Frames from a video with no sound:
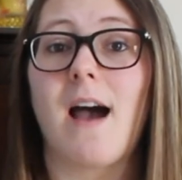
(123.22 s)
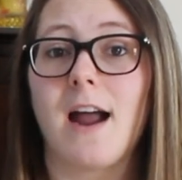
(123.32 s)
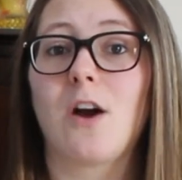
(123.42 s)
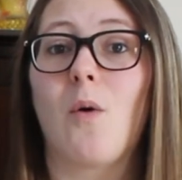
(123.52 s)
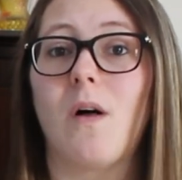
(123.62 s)

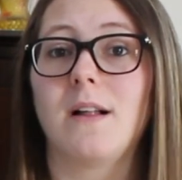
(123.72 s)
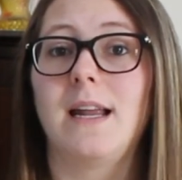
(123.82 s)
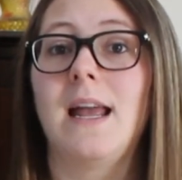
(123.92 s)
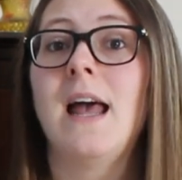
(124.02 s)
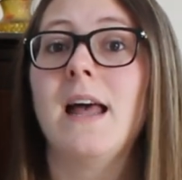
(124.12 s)
higher
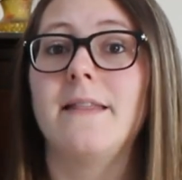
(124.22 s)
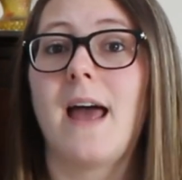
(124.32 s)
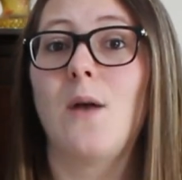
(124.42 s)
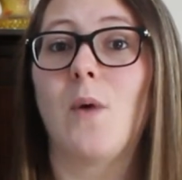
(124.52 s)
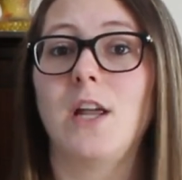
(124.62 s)
quality
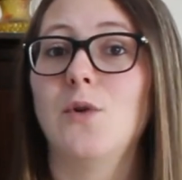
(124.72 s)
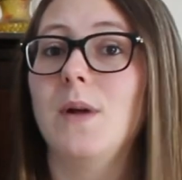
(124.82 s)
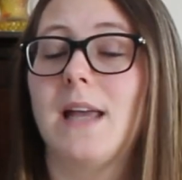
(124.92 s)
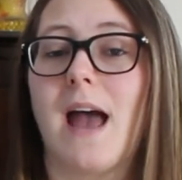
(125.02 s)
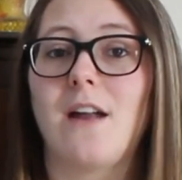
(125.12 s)
than what you
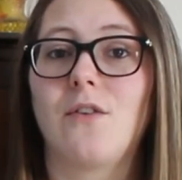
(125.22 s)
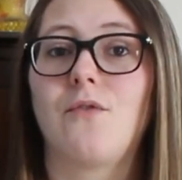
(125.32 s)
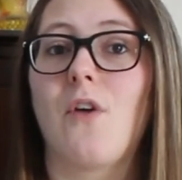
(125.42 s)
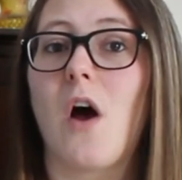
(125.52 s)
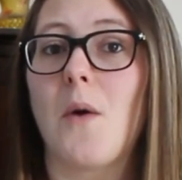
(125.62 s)
would get
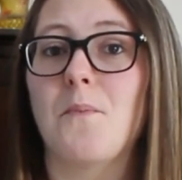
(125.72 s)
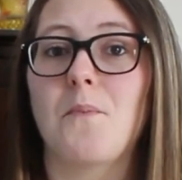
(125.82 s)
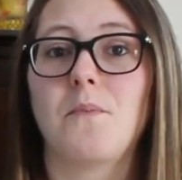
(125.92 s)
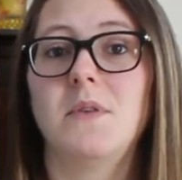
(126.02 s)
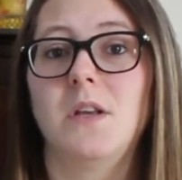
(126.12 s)
from,
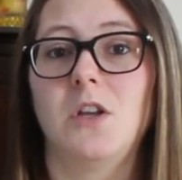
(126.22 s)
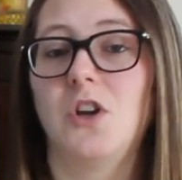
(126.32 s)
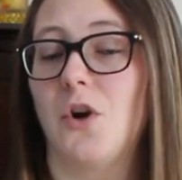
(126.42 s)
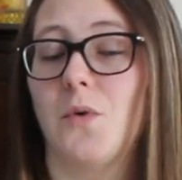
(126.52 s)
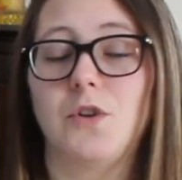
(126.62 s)

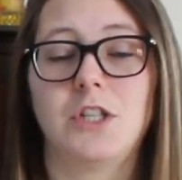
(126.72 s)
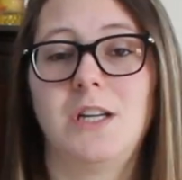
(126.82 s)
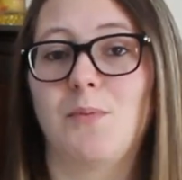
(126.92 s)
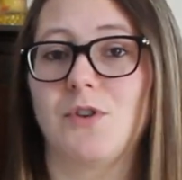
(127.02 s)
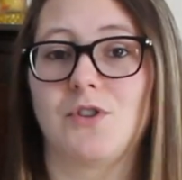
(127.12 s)
you know,
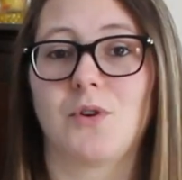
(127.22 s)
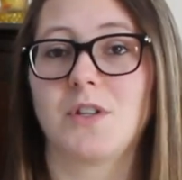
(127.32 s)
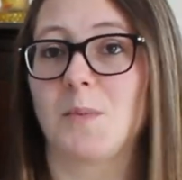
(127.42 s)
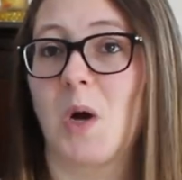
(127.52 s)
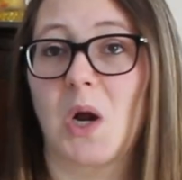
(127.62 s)
cheaper
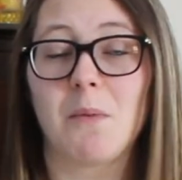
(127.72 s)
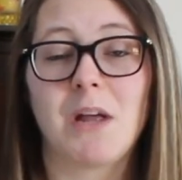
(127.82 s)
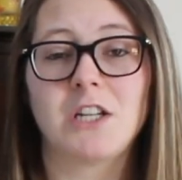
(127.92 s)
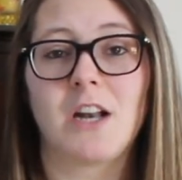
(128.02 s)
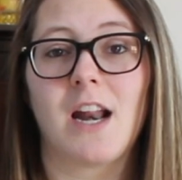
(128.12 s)
stores. I'm not gonna
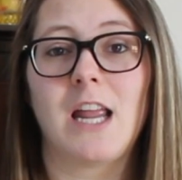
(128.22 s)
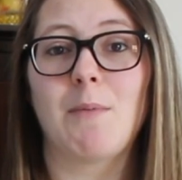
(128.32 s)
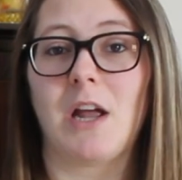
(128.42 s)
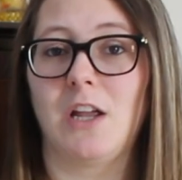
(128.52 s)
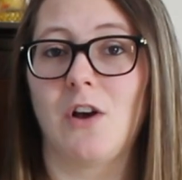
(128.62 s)
mention any,
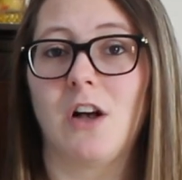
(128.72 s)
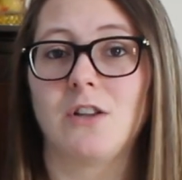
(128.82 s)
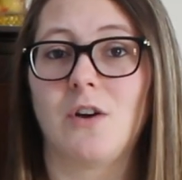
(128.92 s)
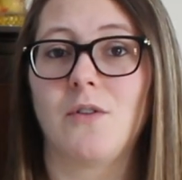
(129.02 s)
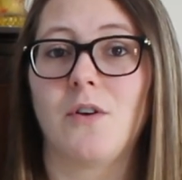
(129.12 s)
but you all
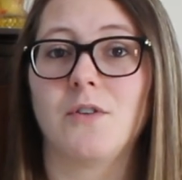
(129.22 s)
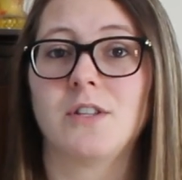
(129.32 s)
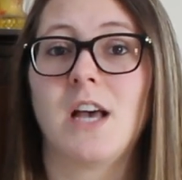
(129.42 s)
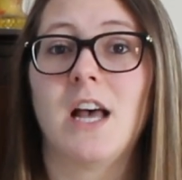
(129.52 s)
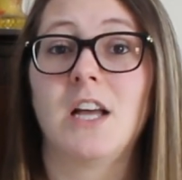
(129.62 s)
know
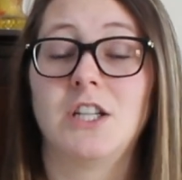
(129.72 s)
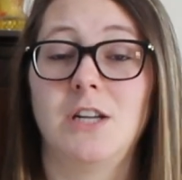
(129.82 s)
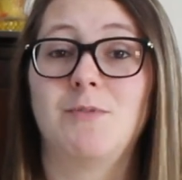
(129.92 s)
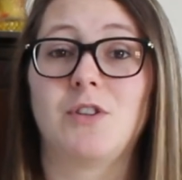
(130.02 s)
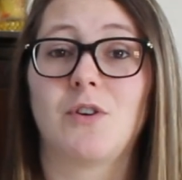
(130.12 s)
those
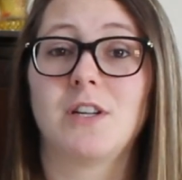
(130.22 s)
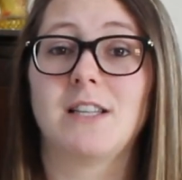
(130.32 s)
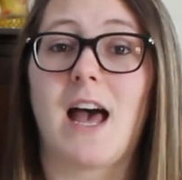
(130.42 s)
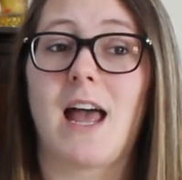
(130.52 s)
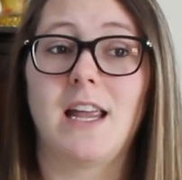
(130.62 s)
cheap stores
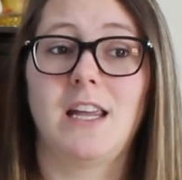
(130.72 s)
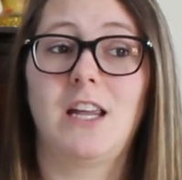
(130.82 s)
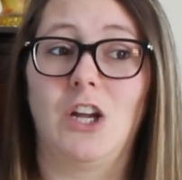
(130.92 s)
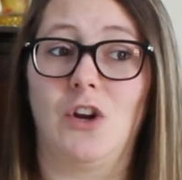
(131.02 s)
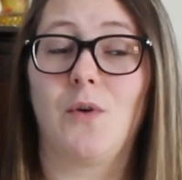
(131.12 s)
that
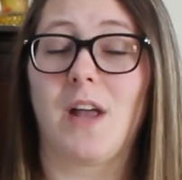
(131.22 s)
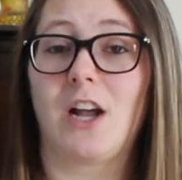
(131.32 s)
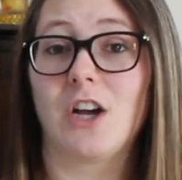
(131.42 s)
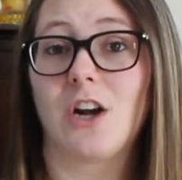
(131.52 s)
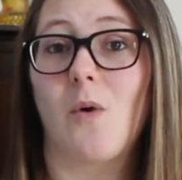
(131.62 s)
you don't
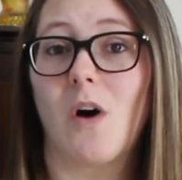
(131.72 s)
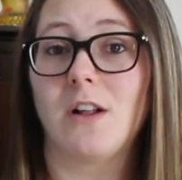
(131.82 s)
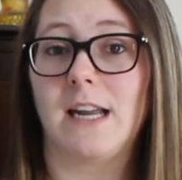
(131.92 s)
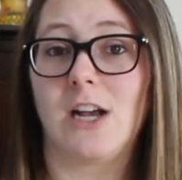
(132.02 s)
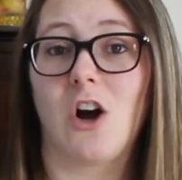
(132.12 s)
get good
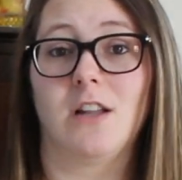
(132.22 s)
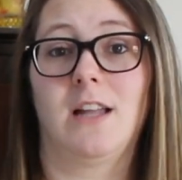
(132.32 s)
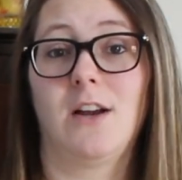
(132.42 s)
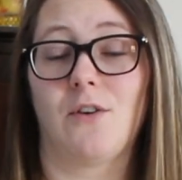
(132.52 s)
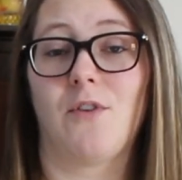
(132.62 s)
quality cotton
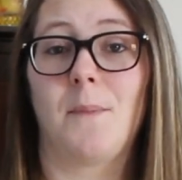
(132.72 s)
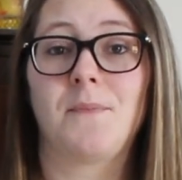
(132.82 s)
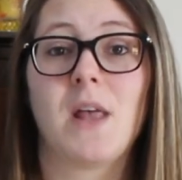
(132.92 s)
lycra from.